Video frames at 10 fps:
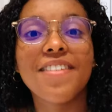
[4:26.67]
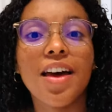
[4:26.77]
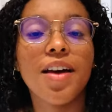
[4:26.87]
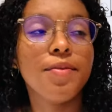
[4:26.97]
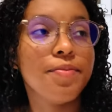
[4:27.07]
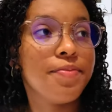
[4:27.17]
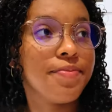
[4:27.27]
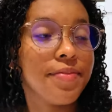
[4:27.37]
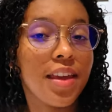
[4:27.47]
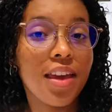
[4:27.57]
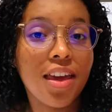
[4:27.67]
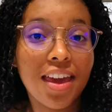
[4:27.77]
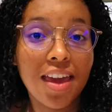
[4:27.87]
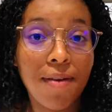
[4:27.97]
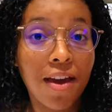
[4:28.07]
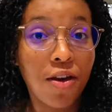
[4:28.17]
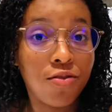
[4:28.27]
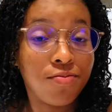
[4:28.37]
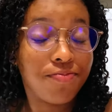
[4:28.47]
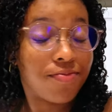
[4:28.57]
Came back
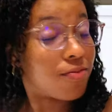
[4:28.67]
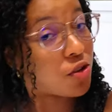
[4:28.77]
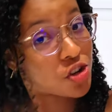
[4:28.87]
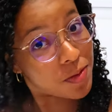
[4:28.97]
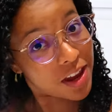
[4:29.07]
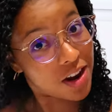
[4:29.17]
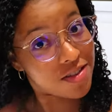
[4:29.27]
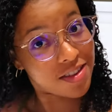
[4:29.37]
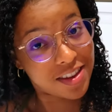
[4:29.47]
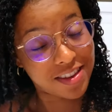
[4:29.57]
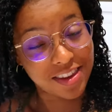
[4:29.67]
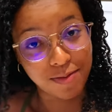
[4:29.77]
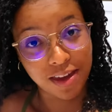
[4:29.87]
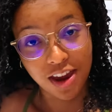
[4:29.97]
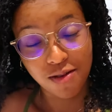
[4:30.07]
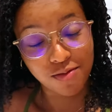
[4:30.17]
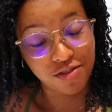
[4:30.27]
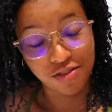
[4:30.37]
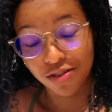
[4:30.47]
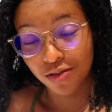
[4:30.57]
home, washed my hair. As you can see, my hair was
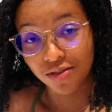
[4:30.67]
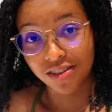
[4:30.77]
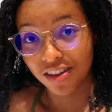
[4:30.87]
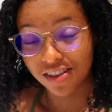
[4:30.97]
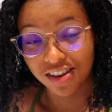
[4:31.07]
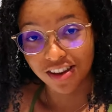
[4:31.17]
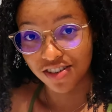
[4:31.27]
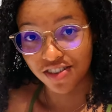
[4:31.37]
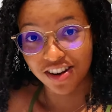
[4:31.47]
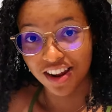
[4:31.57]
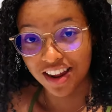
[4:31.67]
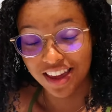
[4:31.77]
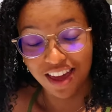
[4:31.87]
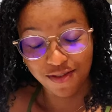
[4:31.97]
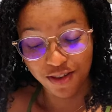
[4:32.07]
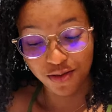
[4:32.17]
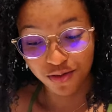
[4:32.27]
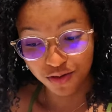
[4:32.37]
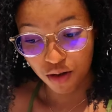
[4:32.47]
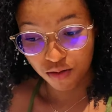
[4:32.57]
just so disgusting and dirty. Like, I feel
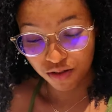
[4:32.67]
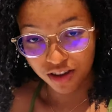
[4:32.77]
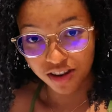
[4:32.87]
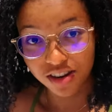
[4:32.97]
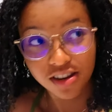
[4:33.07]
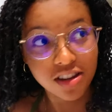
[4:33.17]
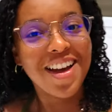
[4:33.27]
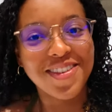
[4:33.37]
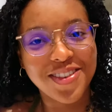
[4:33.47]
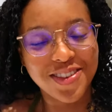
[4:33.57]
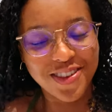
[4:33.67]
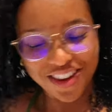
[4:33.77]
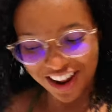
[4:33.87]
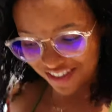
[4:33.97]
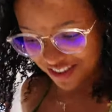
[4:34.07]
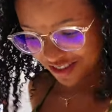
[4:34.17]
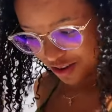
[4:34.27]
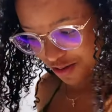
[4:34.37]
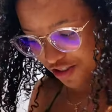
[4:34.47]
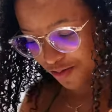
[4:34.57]
so good. I feel so good having like
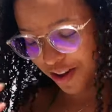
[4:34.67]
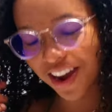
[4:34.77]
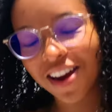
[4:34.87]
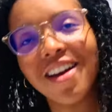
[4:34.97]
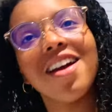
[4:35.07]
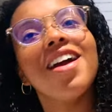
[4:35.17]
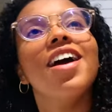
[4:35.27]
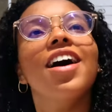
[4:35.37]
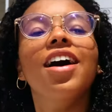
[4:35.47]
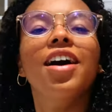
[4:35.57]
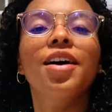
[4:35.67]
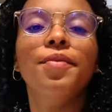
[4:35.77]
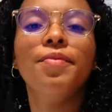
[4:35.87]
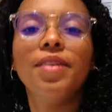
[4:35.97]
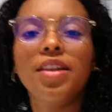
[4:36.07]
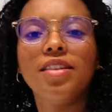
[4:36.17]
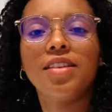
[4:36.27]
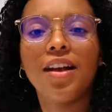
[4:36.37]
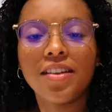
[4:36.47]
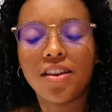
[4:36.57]
washed my hair, and
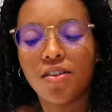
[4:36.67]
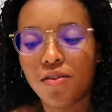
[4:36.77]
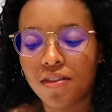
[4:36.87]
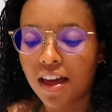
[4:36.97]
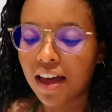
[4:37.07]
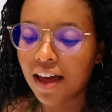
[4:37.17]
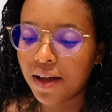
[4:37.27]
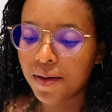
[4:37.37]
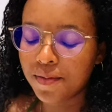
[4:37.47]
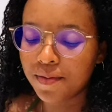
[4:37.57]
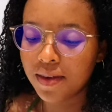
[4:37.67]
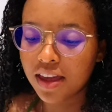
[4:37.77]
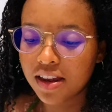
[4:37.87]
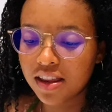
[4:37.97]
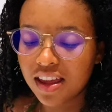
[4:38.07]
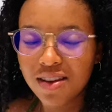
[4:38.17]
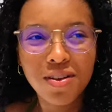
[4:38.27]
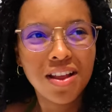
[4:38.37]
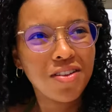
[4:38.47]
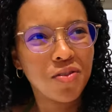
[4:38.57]
styled it and all of that. And then what
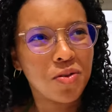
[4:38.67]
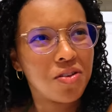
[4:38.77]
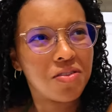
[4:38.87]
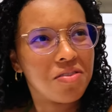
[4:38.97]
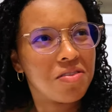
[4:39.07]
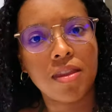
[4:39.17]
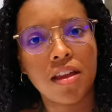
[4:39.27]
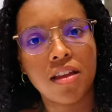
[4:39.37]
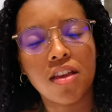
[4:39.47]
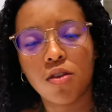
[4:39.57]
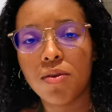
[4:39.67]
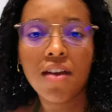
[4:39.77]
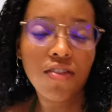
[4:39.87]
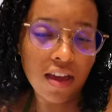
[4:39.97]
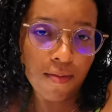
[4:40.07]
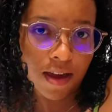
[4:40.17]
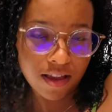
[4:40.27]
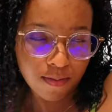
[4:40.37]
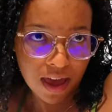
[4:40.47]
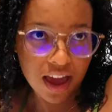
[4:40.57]
else did we do? Yeah, so we gave the guy
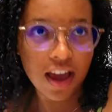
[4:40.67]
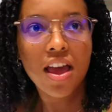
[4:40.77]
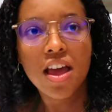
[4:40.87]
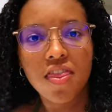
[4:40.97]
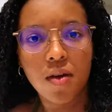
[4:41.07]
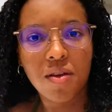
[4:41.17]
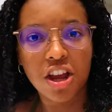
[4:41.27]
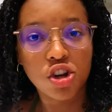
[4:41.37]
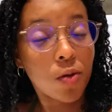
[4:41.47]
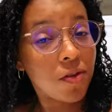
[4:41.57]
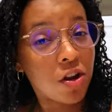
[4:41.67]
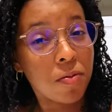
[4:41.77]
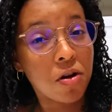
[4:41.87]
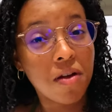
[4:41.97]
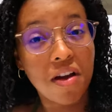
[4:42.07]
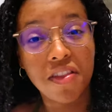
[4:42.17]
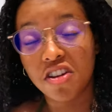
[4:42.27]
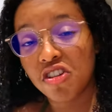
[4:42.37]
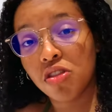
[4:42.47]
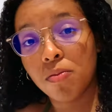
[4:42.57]
bikes back. Then we like shopped a little bit around, then
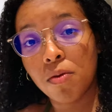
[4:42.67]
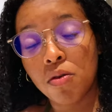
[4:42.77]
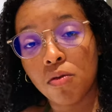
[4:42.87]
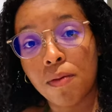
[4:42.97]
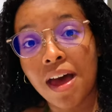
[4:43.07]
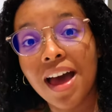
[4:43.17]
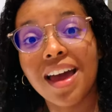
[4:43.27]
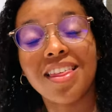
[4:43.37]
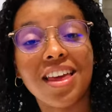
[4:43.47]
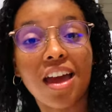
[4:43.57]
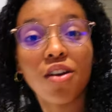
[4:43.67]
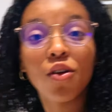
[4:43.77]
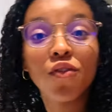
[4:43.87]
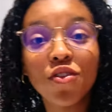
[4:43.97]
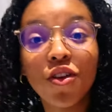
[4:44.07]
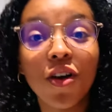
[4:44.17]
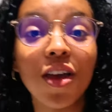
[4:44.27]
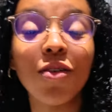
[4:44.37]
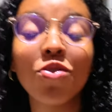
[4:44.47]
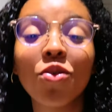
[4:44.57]
took the boat back. I don't know if you saw it.
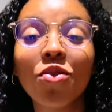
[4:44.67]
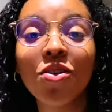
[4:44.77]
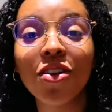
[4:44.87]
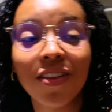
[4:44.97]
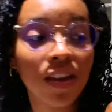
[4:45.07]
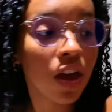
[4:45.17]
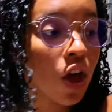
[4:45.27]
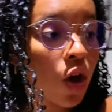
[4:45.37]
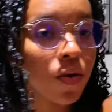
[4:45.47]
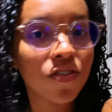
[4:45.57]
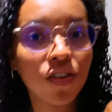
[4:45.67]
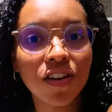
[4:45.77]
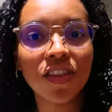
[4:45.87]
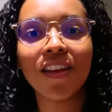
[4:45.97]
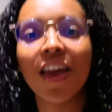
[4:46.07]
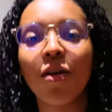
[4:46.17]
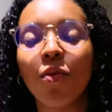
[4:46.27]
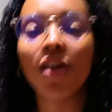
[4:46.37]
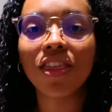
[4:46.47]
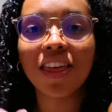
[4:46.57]
It was so cute because like we started the day
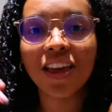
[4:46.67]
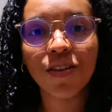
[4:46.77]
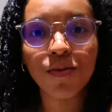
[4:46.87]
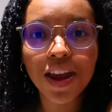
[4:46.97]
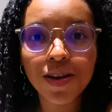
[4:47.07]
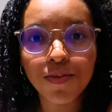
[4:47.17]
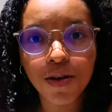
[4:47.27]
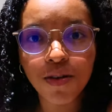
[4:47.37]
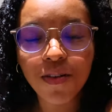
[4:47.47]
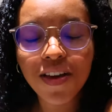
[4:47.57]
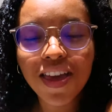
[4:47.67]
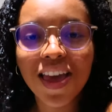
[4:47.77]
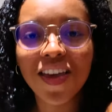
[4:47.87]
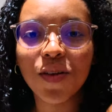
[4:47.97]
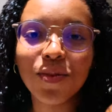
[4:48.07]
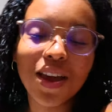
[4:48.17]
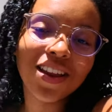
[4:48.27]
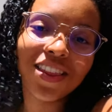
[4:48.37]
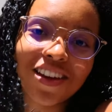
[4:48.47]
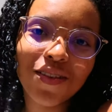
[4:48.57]
with like a rainbow, and then we
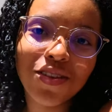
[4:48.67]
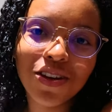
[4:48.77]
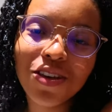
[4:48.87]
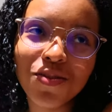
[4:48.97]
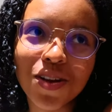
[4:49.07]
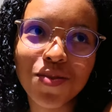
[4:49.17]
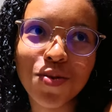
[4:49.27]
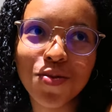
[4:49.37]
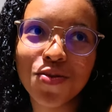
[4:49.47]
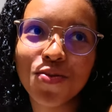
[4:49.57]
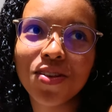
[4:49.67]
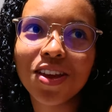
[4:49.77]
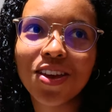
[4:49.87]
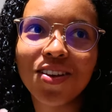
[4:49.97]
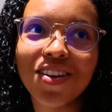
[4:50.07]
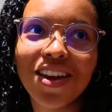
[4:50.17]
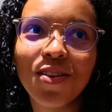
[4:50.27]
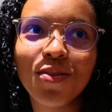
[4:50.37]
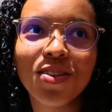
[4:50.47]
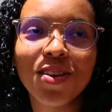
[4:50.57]
ended the day with another rainbow, which was really cute and
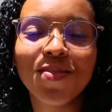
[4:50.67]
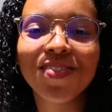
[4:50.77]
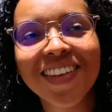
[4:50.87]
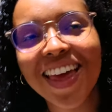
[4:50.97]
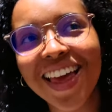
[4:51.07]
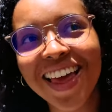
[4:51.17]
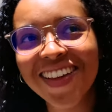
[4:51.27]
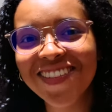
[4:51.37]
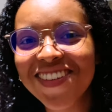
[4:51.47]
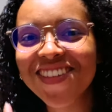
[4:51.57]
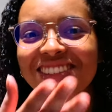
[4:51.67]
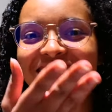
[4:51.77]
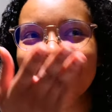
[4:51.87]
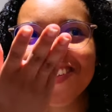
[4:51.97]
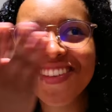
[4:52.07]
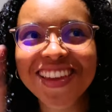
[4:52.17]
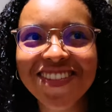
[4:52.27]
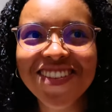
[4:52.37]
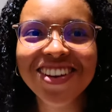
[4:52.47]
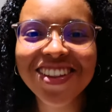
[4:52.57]
wholesome. My brother's laughing at
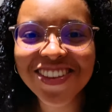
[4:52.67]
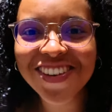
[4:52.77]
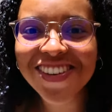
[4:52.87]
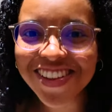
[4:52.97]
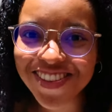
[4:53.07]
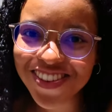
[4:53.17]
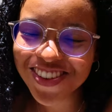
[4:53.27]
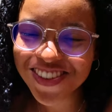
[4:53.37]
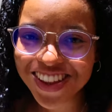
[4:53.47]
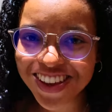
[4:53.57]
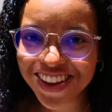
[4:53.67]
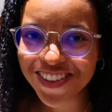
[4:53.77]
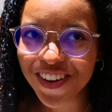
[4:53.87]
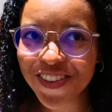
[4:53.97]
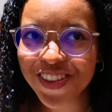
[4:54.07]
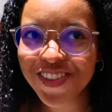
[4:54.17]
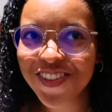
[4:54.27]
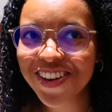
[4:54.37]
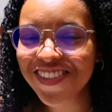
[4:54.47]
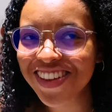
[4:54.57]
me, but it's true. It was a really wholesome
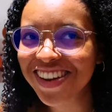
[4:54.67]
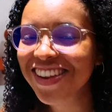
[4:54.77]
moment.